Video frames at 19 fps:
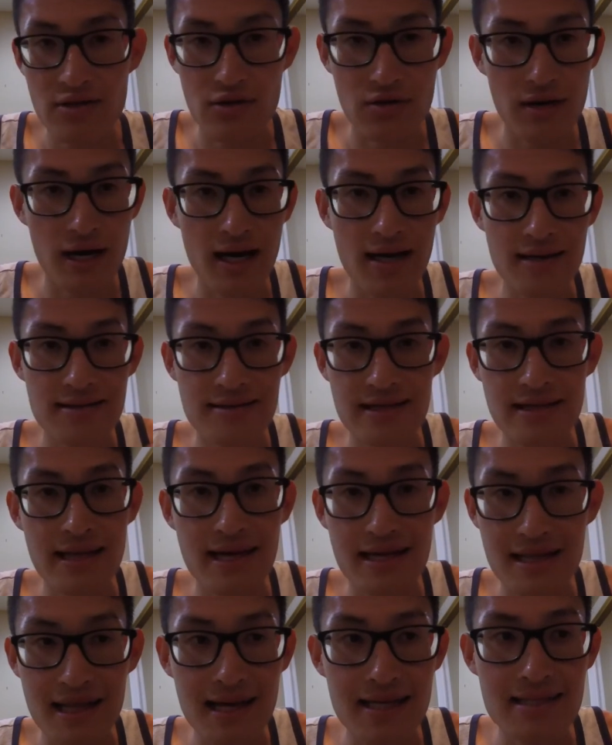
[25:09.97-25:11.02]
you're not gonna see
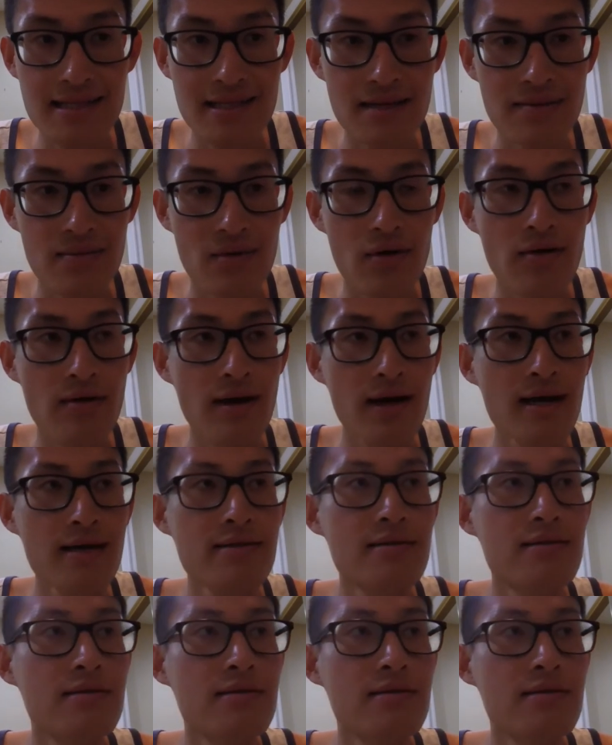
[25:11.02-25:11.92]
that glass anymore, right?